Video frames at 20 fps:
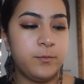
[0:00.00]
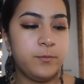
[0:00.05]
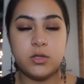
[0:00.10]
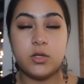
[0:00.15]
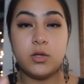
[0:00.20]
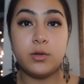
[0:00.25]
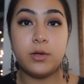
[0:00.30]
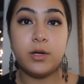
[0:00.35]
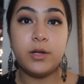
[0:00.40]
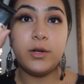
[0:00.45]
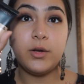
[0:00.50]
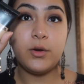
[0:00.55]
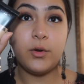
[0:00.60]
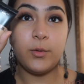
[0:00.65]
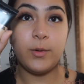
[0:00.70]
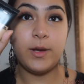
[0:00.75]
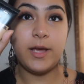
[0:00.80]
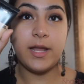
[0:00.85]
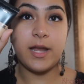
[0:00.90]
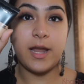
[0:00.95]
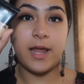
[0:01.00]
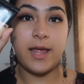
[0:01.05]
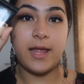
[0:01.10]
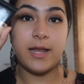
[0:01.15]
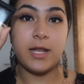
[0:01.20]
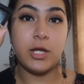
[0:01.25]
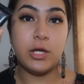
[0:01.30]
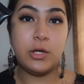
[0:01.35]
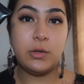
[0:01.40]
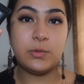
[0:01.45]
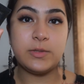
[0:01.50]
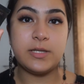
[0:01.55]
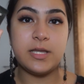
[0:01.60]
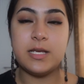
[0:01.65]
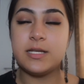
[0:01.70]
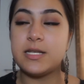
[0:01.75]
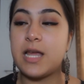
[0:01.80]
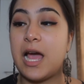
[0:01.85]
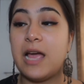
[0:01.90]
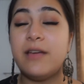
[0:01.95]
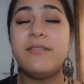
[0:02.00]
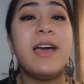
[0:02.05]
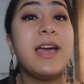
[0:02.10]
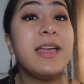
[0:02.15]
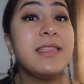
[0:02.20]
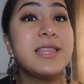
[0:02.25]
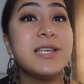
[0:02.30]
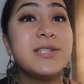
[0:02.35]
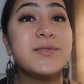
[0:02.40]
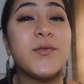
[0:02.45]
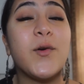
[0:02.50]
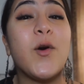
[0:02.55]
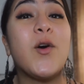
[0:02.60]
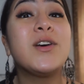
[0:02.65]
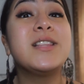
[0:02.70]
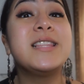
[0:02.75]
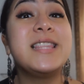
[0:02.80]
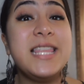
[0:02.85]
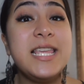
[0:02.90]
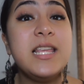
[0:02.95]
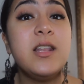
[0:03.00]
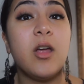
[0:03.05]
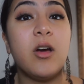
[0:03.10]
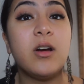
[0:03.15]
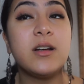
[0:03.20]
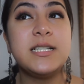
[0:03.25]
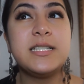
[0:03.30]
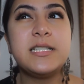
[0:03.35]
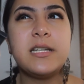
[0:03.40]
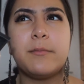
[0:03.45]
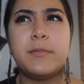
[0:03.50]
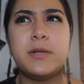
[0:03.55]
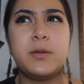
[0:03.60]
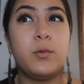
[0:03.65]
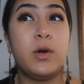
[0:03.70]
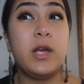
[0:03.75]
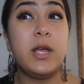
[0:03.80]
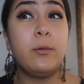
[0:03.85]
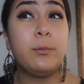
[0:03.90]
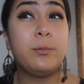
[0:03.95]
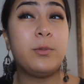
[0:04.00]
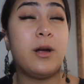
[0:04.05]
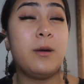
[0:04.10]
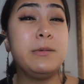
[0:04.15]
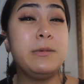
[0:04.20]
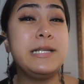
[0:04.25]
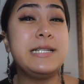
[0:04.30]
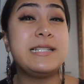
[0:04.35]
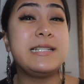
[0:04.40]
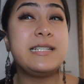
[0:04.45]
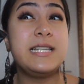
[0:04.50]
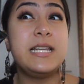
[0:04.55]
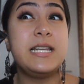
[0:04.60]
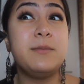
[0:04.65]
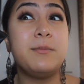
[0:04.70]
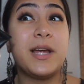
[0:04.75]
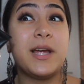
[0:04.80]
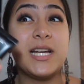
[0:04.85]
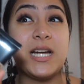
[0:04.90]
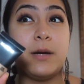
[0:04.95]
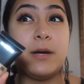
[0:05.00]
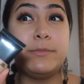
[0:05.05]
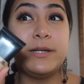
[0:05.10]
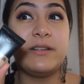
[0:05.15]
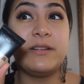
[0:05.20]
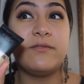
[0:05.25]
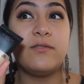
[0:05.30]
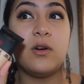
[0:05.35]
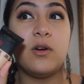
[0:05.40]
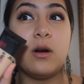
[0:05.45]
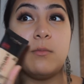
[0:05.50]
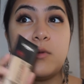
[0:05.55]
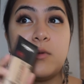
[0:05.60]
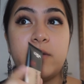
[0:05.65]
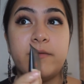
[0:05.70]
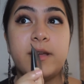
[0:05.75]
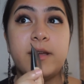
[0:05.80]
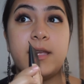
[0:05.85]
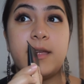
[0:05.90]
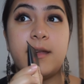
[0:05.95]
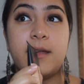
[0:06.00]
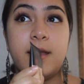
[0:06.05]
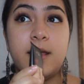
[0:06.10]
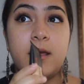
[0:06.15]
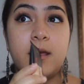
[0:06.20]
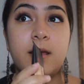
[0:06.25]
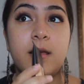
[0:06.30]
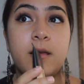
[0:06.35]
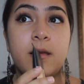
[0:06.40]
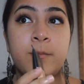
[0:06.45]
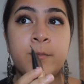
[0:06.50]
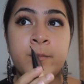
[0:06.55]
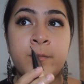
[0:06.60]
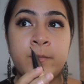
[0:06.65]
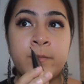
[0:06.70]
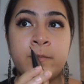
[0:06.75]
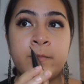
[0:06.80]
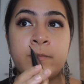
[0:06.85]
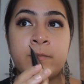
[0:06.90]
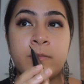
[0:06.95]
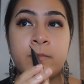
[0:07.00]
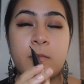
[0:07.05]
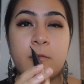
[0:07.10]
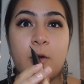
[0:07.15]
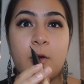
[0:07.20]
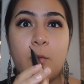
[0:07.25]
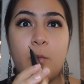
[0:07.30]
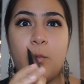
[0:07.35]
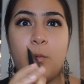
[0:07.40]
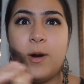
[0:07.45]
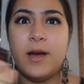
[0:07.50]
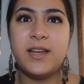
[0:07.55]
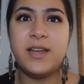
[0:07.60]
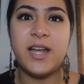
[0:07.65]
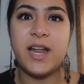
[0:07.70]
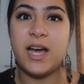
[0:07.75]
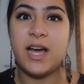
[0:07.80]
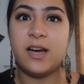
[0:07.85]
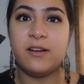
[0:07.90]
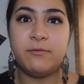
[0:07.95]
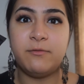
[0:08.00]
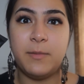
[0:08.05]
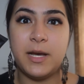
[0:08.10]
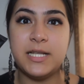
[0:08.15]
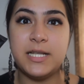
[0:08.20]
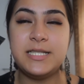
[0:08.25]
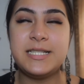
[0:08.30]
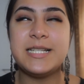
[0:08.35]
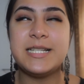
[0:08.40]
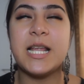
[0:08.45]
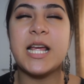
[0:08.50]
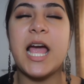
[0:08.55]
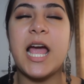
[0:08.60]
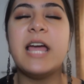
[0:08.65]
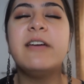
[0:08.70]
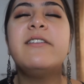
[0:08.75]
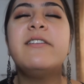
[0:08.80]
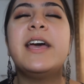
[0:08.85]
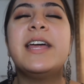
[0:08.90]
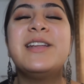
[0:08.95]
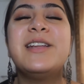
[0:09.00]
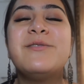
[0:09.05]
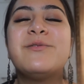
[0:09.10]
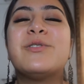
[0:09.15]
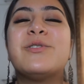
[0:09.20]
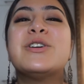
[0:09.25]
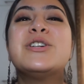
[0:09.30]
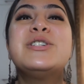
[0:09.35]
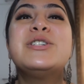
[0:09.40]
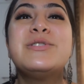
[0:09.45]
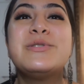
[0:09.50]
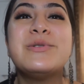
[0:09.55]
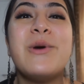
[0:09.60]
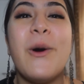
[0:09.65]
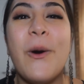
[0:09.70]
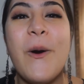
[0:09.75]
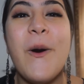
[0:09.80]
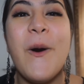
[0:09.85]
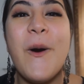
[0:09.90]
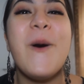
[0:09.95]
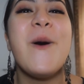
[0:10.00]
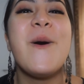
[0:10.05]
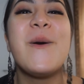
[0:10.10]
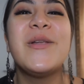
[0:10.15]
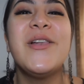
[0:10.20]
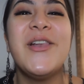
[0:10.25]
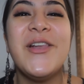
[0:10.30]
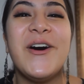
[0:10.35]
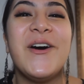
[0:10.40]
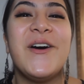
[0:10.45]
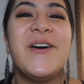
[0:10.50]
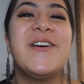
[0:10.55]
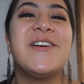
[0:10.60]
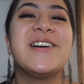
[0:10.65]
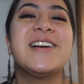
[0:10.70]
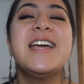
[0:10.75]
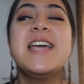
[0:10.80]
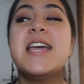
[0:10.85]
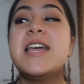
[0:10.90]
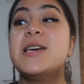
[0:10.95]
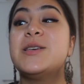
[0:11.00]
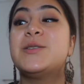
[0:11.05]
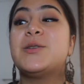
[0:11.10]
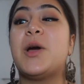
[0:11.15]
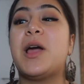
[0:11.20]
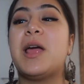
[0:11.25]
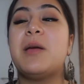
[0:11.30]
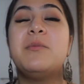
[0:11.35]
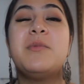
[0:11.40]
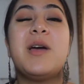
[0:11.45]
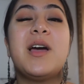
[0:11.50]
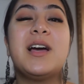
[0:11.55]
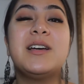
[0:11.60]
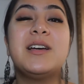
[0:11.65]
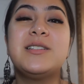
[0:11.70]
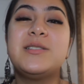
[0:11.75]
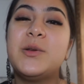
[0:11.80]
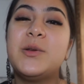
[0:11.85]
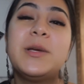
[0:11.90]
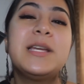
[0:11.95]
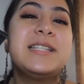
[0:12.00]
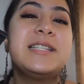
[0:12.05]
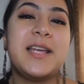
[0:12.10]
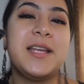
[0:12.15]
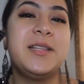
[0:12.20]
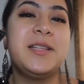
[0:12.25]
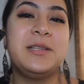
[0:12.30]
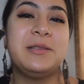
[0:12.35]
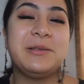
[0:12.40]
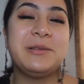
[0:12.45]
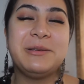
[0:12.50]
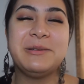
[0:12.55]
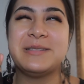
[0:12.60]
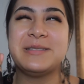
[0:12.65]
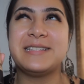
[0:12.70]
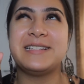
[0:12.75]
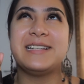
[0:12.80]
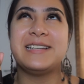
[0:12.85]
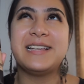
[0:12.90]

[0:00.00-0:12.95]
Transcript: So I'm gonna go ahead and use this. I've had this for the longest time. It'll probably sit in my cupboard for, I'm not even kidding, 1.5 months. Like, I've had it for so long. So I'm so excited to use it.